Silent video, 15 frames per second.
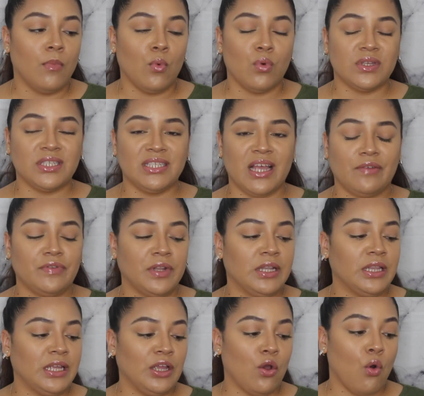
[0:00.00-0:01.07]
was
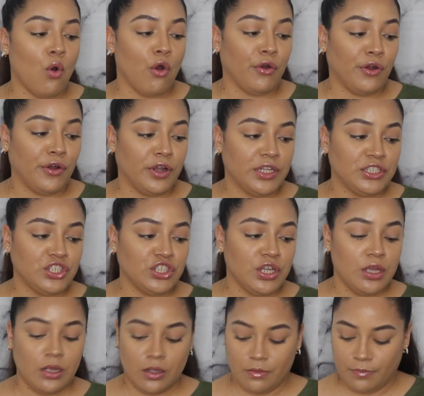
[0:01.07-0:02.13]
definitely orange,
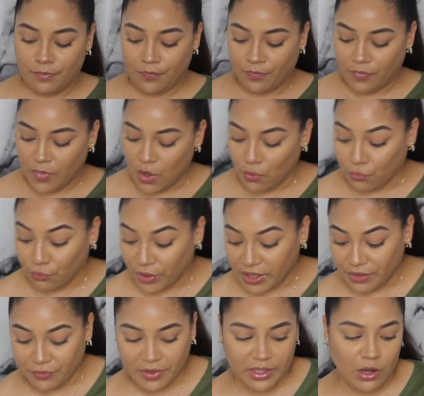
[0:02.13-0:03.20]

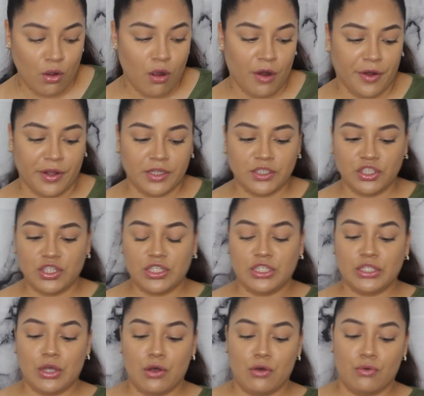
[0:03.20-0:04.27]
really, really orange.
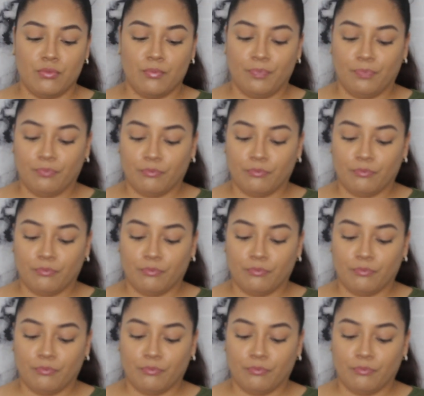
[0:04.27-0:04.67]
So